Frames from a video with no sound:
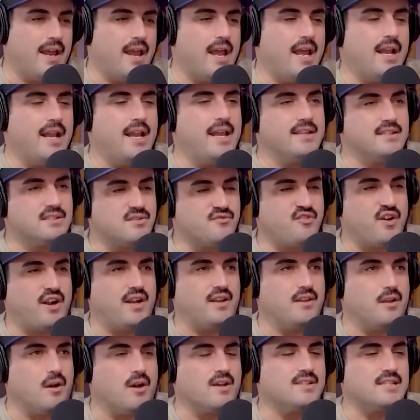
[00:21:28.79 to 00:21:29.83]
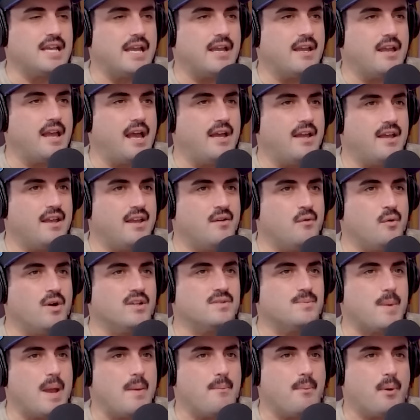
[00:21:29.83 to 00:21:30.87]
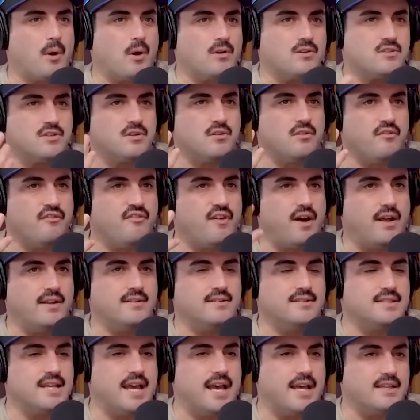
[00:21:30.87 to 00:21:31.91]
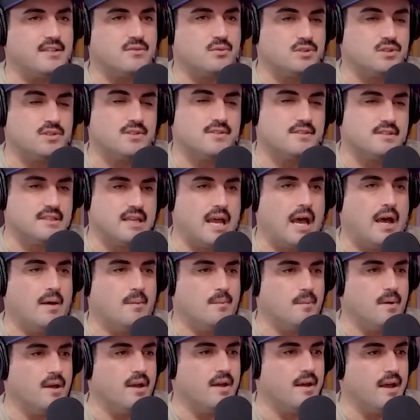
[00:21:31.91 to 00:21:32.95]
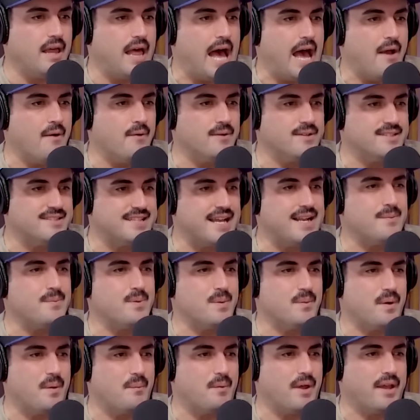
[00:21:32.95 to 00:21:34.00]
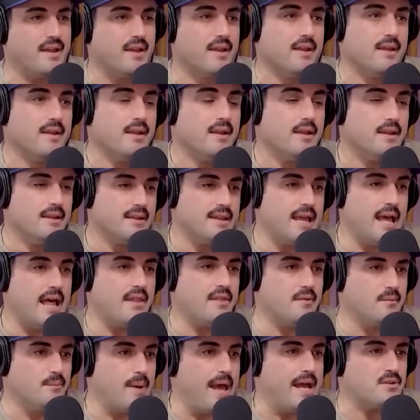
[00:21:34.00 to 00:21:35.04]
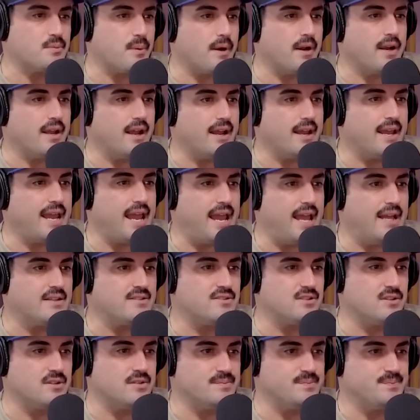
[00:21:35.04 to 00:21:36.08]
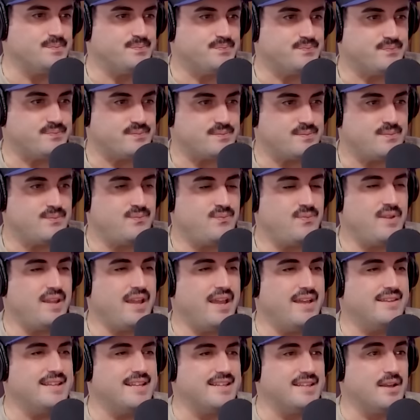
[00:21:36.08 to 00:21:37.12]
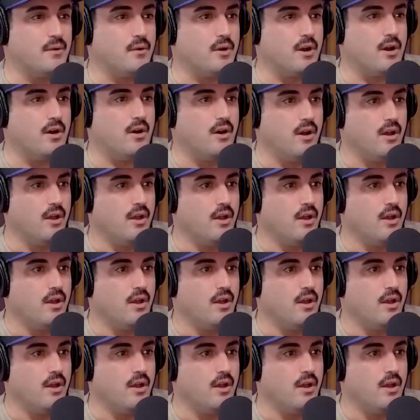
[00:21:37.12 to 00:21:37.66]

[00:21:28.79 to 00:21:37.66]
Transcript: It is funny though because I it was my personal fun test, which is dumb. I would say to people, I'm like, "Yeah, the batch party got canceled." and then they would go.